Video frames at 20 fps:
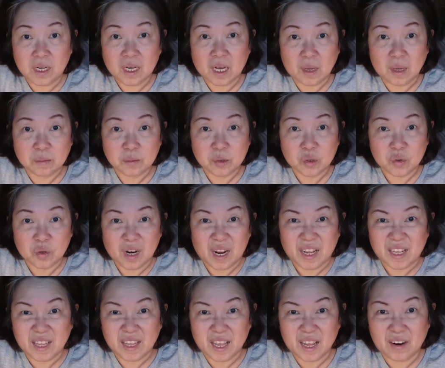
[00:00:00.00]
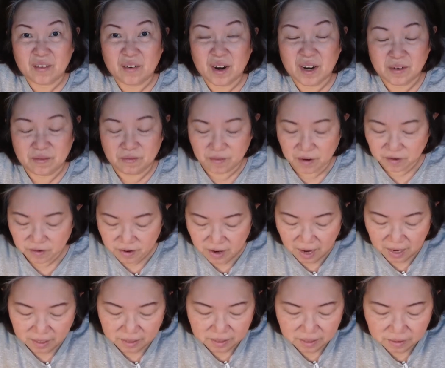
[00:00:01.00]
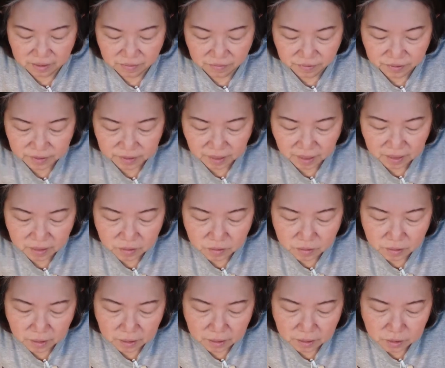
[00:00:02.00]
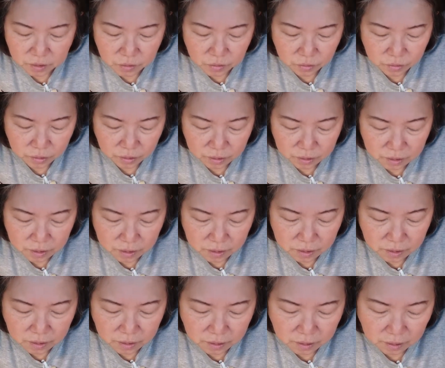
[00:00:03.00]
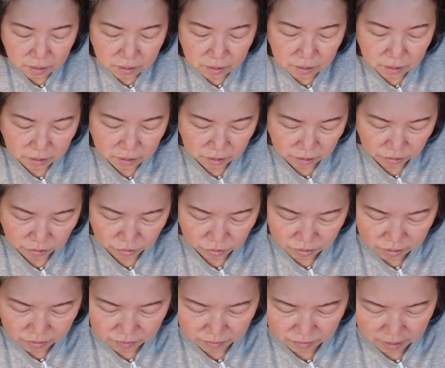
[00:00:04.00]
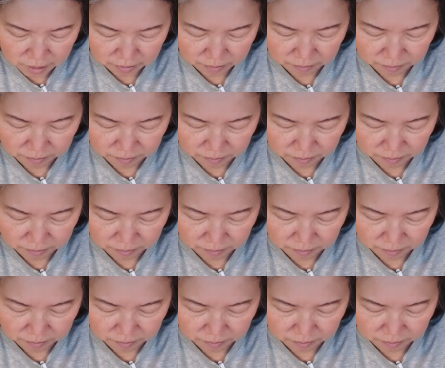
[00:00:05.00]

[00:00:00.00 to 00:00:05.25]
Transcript: comes to like that, right, very uneven, then you just use your scissors and just trim them.